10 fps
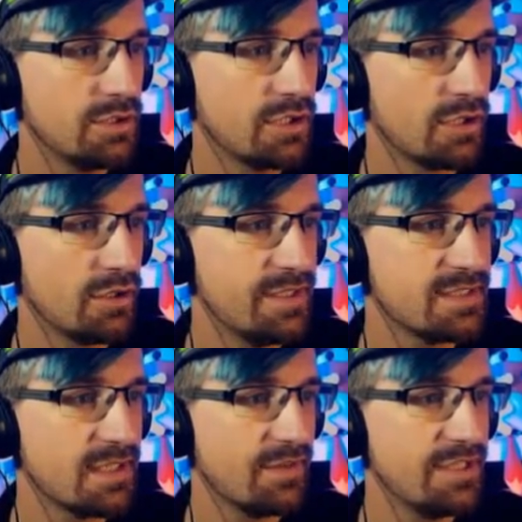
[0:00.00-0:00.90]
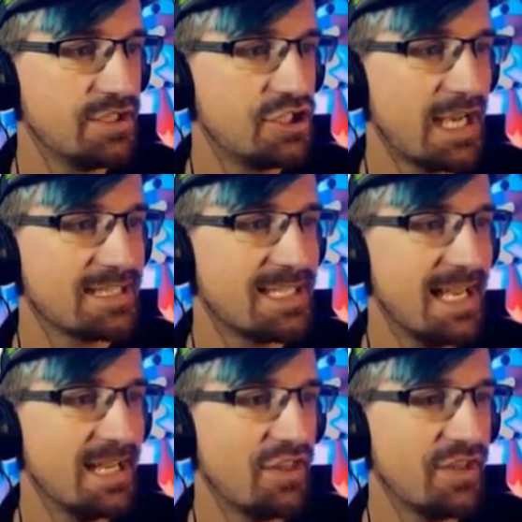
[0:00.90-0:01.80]
You got all these lovely jazz
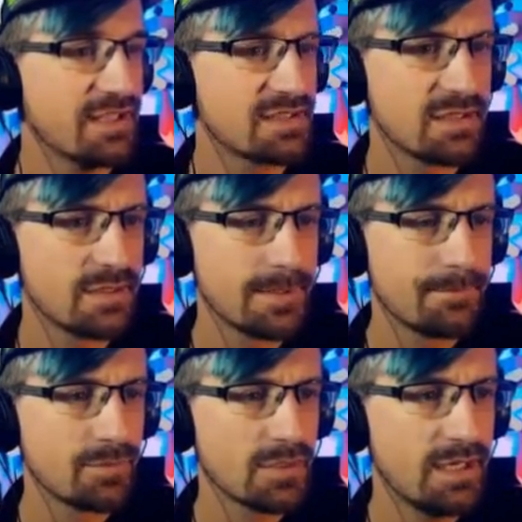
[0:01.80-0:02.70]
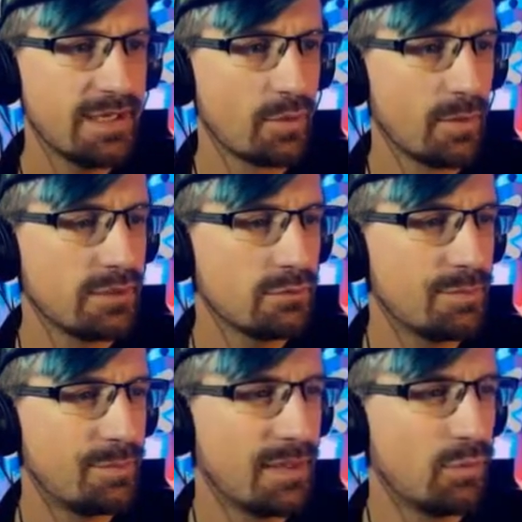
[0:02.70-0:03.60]
hand things. Another one
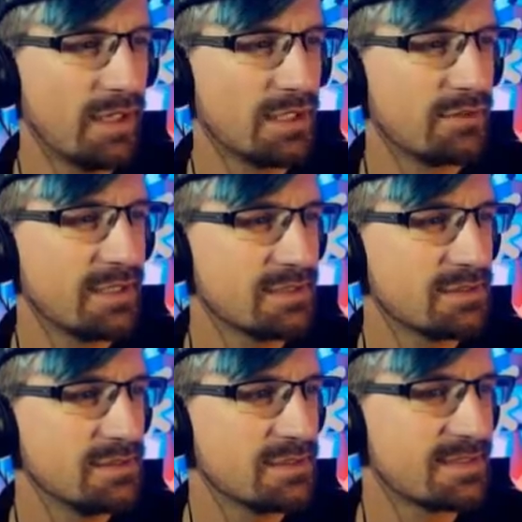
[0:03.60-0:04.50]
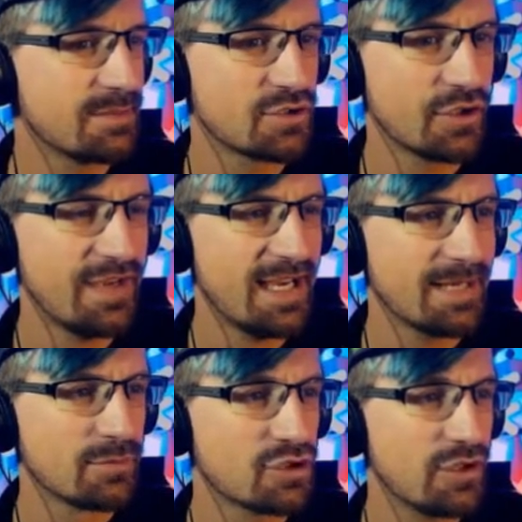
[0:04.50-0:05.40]
with barbed wire around it. Is it some sort of
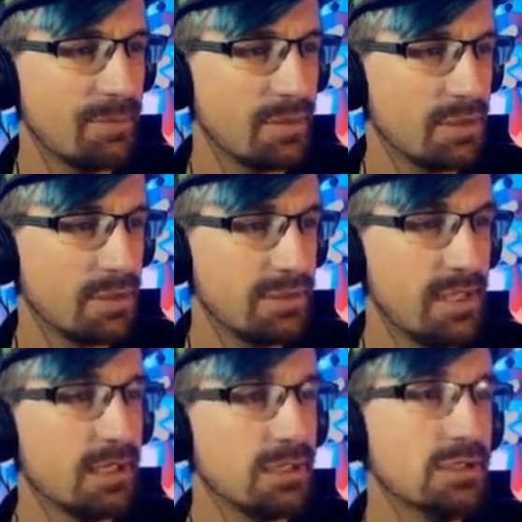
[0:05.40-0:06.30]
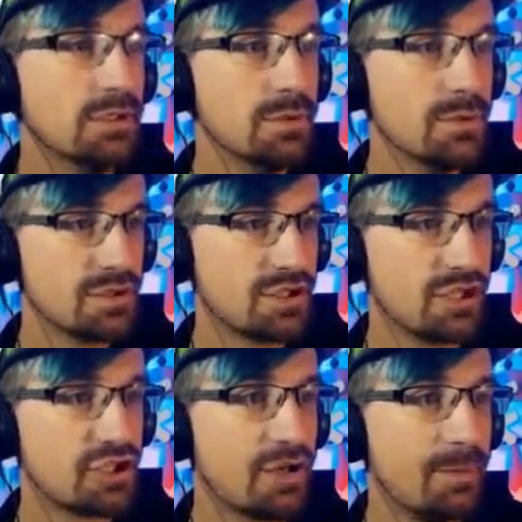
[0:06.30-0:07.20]
animal trap? Yeah, it's
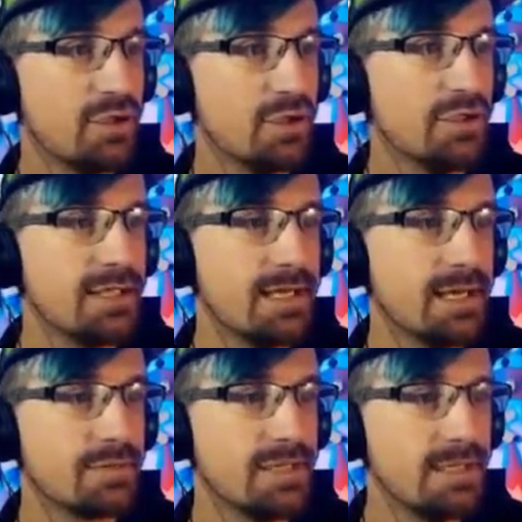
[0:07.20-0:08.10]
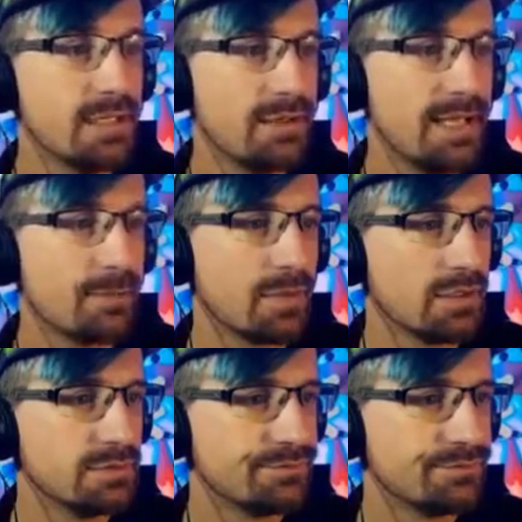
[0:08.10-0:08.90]
gonna trap you, you numpty. You're an animal.